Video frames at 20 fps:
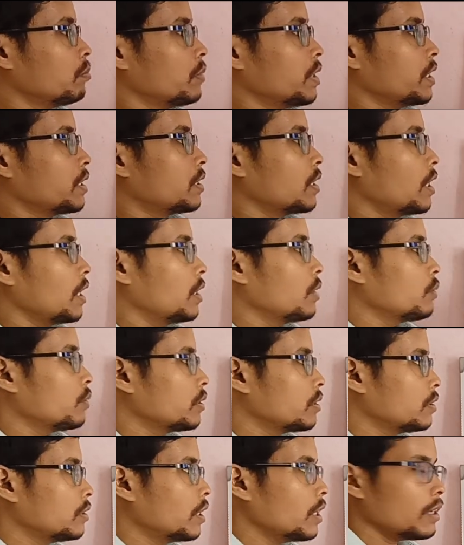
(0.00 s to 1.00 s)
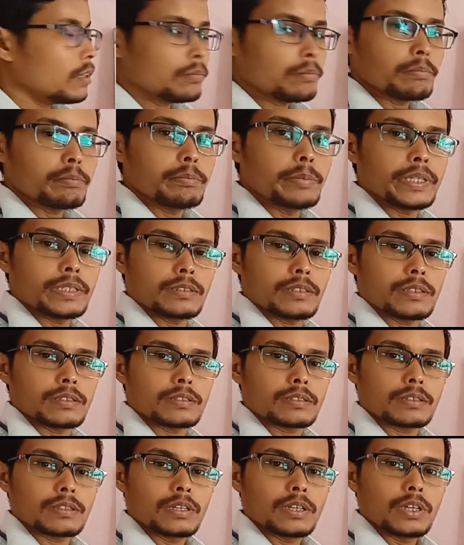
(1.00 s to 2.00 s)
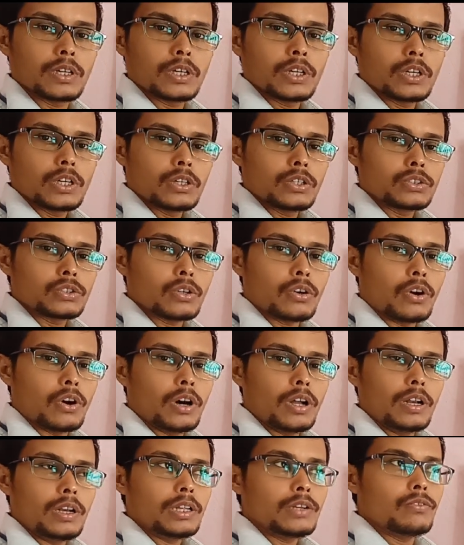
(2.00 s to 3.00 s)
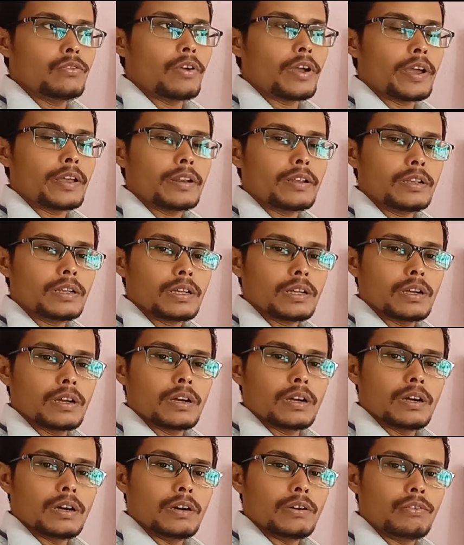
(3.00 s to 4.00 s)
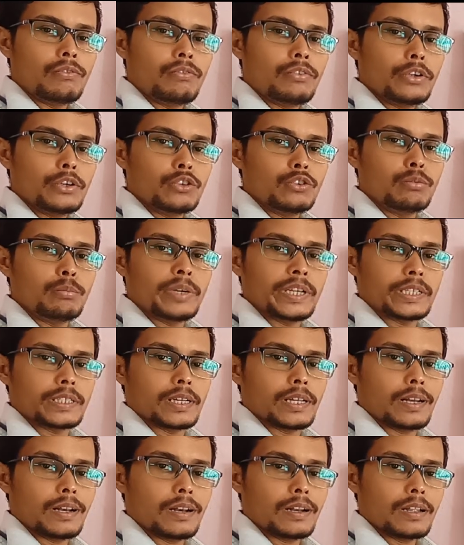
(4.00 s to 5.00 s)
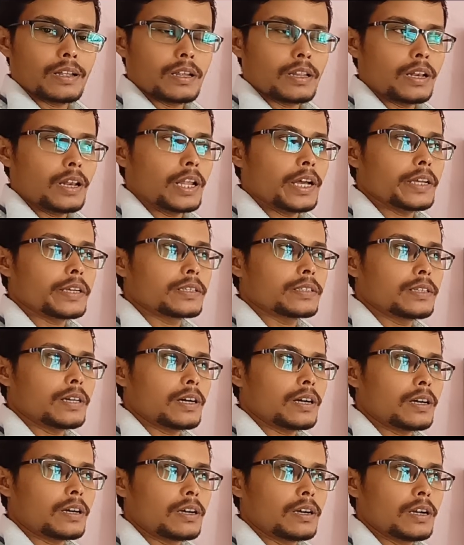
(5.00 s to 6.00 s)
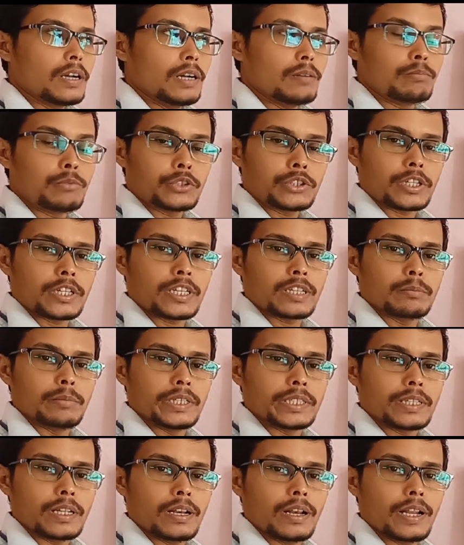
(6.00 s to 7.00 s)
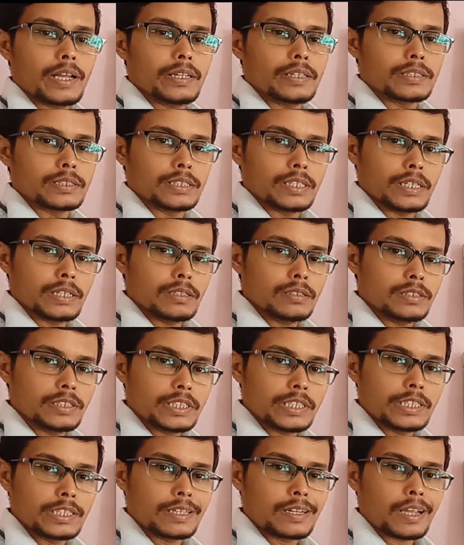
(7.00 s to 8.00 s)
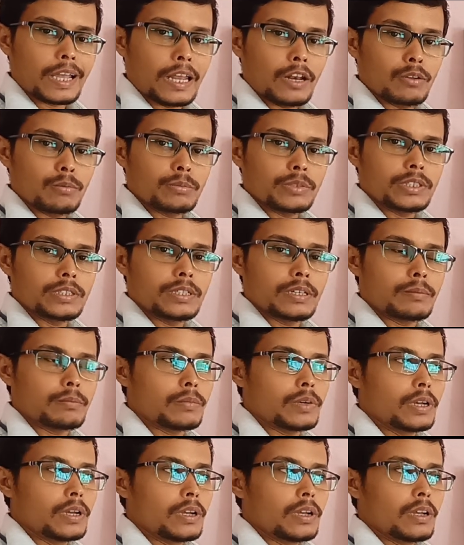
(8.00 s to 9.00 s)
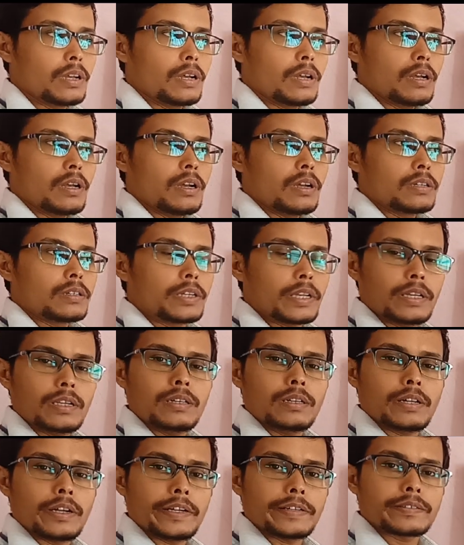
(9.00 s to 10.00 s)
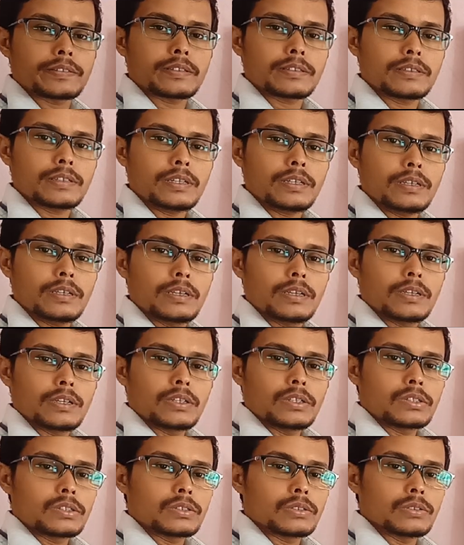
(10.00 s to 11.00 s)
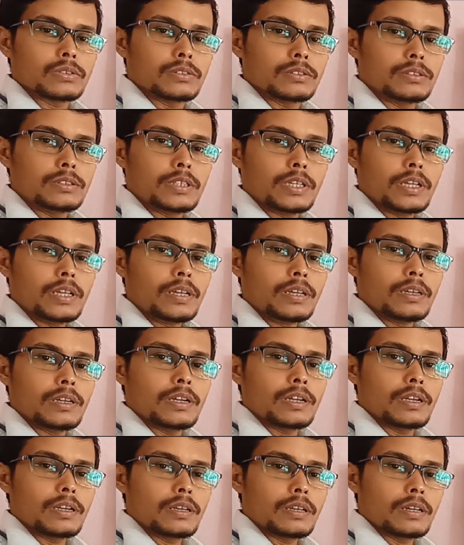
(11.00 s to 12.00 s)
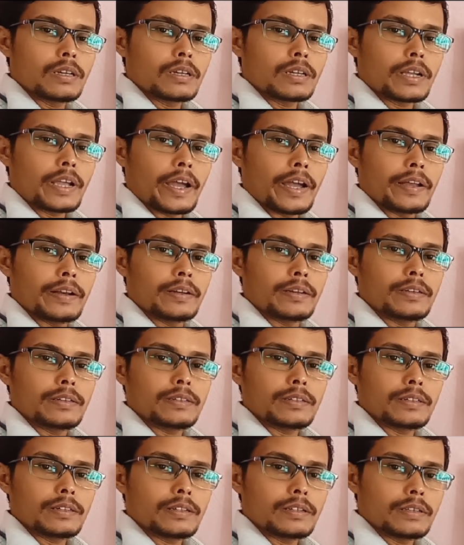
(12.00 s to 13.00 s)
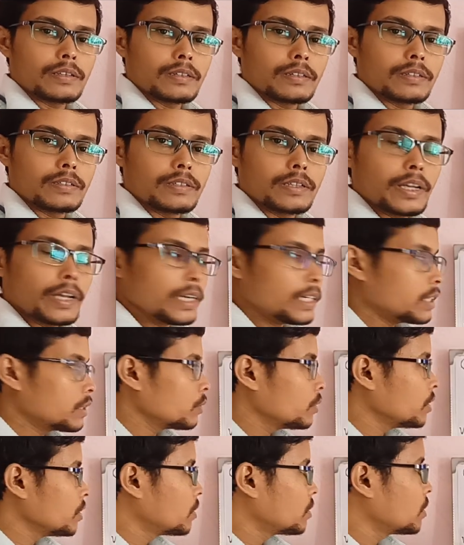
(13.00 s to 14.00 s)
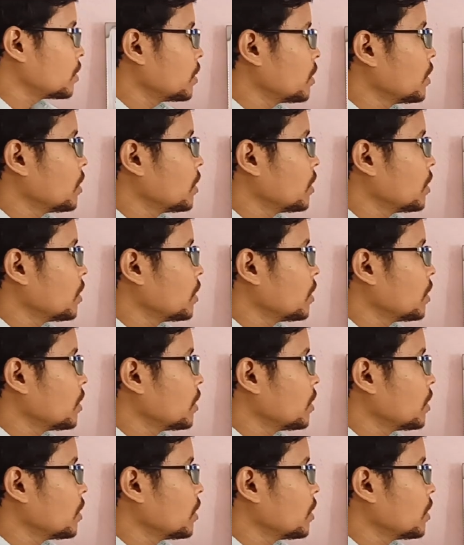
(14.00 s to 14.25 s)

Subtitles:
metal with the bases. So only very few metal like the amphoteric metal like the zinc, aluminium, tin, etc. So they can react with